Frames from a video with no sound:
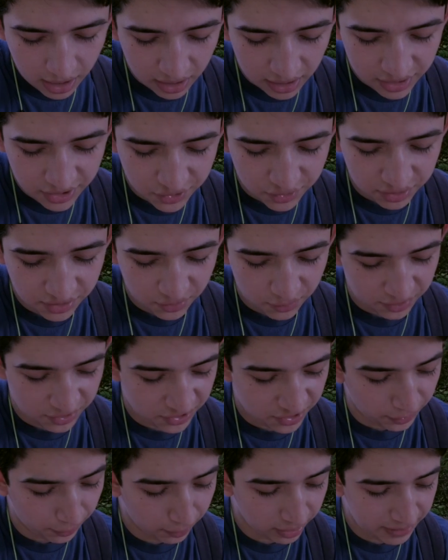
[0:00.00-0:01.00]
His stories were
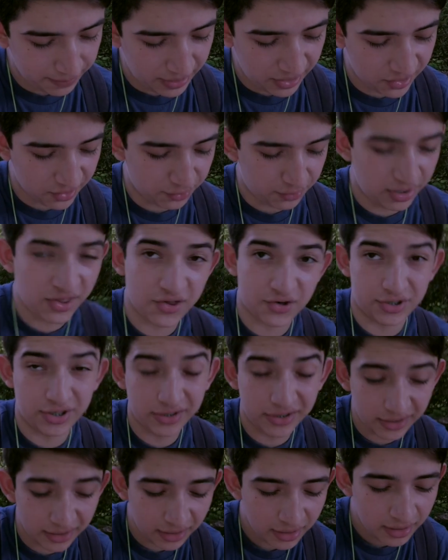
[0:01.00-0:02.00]
solely based on Greek
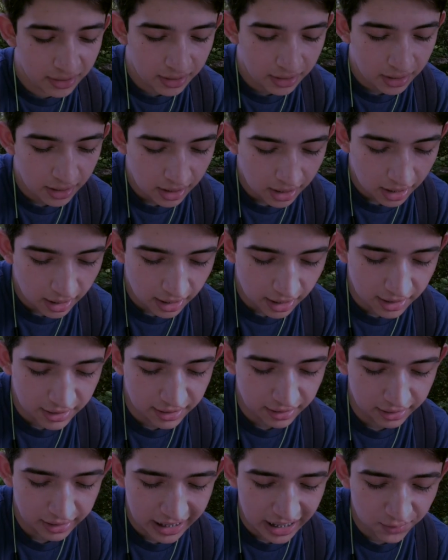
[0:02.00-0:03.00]
struggle.
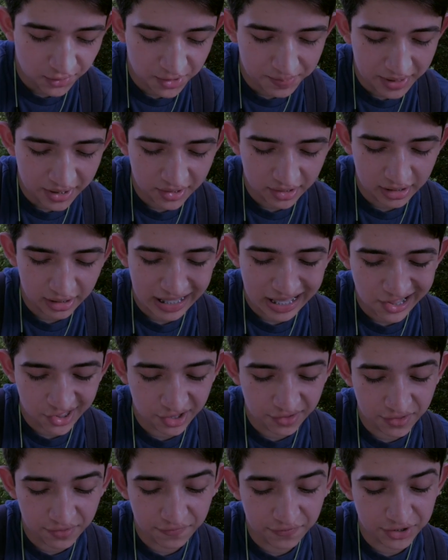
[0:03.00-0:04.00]
The Iliad was based on the
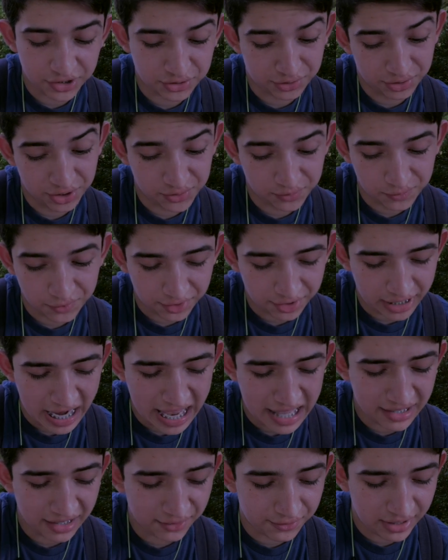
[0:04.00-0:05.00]
last days of the Trojan War
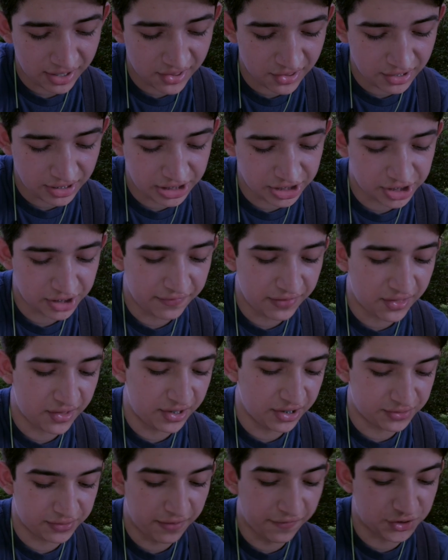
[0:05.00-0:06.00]
and the Greek siege of the
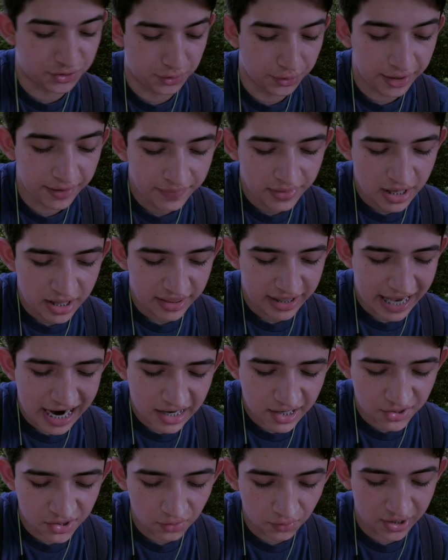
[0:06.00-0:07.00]
city of Troy. The
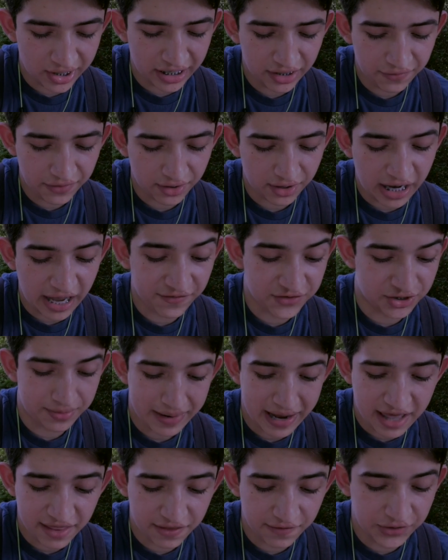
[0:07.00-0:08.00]
Odyssey was kind of the
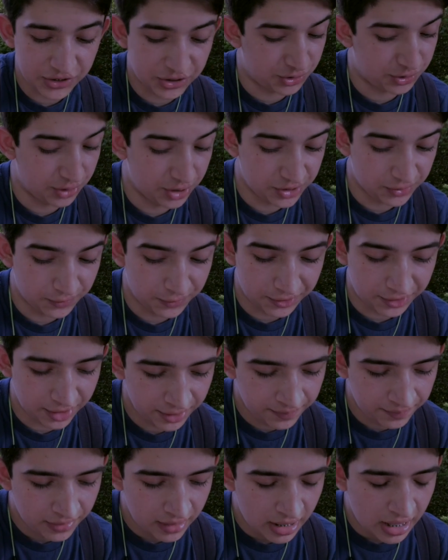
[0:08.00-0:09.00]
aftermath of the Trojan War,
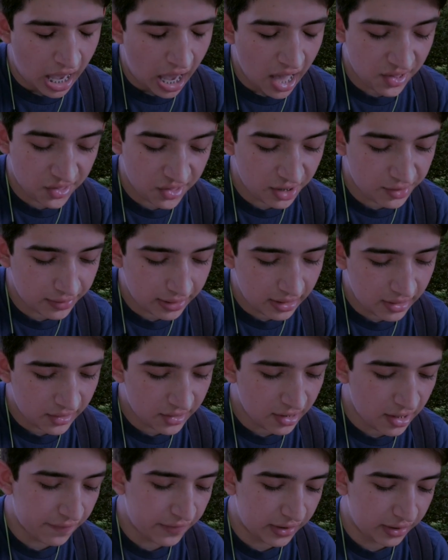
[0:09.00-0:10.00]
a
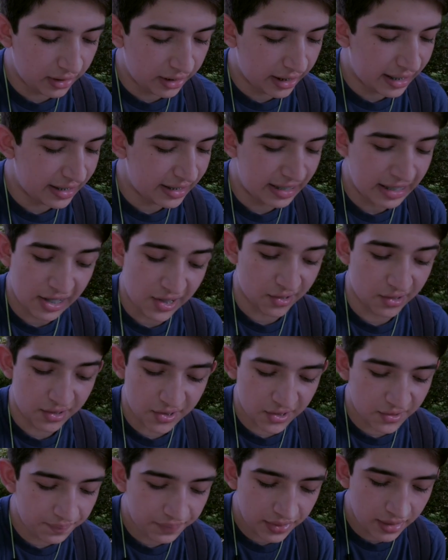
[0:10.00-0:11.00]
sequence of the Iliad in
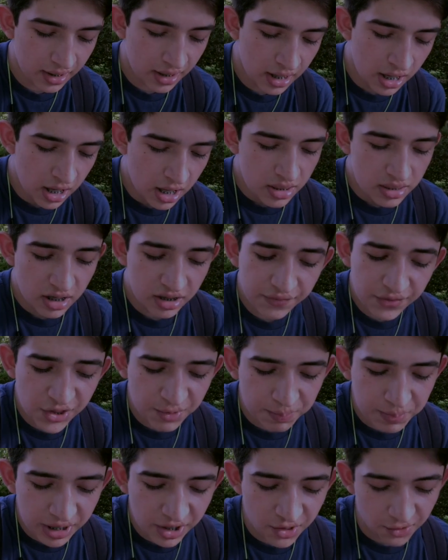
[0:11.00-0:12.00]
essence. None of
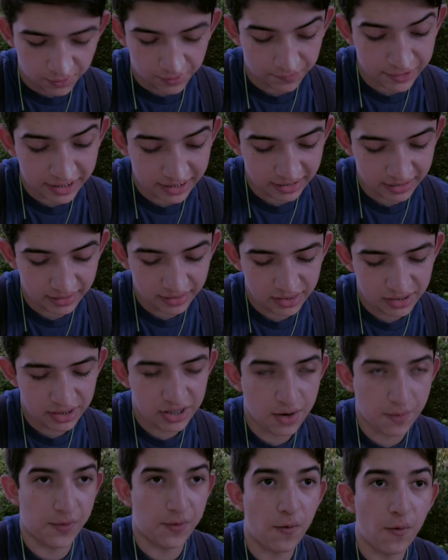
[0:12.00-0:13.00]
these books were written,
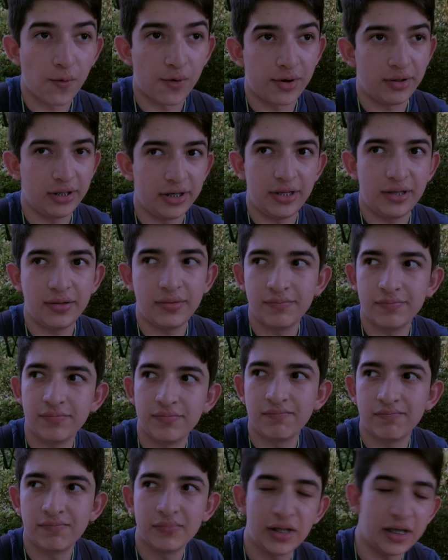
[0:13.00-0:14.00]
they were orally
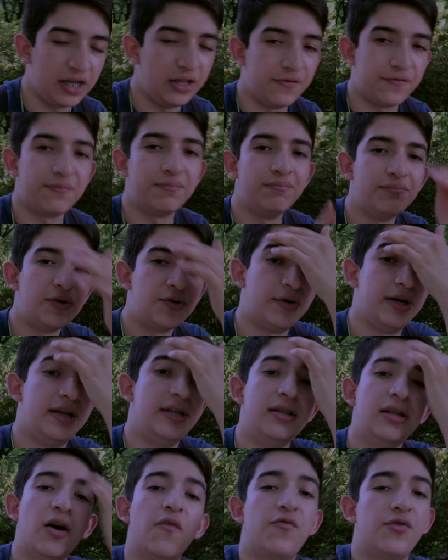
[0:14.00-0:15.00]
kind of
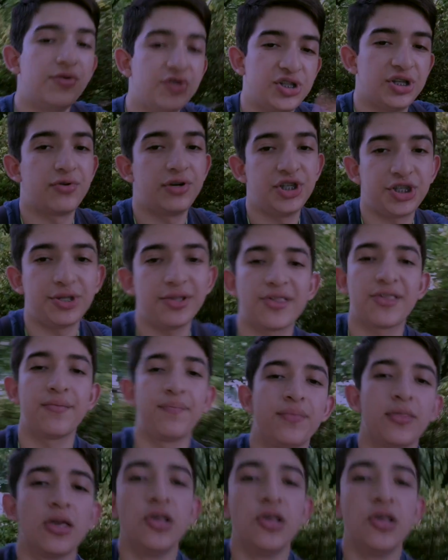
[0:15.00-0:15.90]
written over generations.